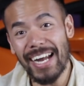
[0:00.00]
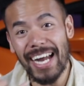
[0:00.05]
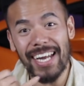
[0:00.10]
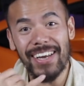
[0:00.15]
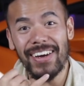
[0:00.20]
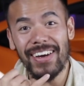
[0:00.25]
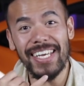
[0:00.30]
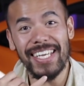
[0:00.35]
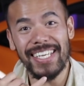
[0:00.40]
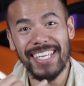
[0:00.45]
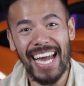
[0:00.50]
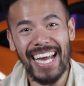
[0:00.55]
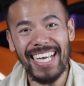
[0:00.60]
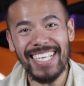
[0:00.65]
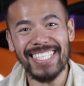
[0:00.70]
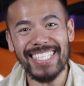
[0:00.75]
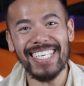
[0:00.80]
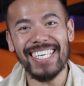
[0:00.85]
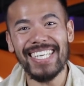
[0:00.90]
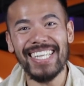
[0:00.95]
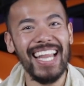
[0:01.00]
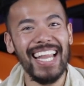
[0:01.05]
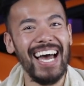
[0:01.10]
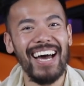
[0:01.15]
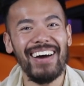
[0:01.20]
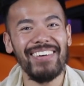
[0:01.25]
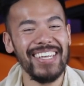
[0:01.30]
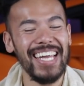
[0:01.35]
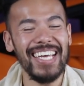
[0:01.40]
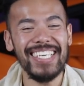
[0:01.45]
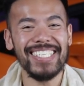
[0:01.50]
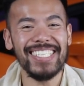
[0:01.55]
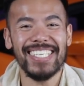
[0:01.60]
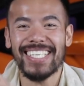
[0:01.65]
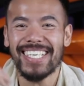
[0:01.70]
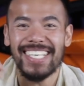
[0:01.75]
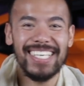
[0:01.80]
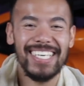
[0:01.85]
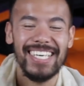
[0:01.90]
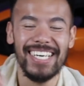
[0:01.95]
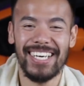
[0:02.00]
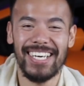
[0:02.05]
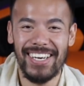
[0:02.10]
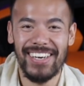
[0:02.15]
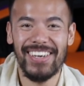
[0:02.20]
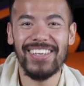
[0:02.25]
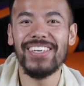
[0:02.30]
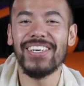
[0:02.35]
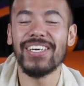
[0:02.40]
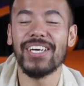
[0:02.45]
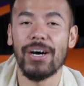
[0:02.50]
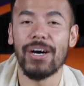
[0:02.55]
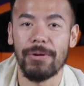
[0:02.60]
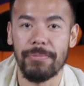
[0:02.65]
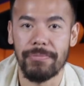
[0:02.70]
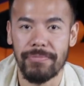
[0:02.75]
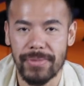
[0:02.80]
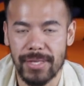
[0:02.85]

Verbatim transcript: I got it, nice and loud, nice and clear, here you go.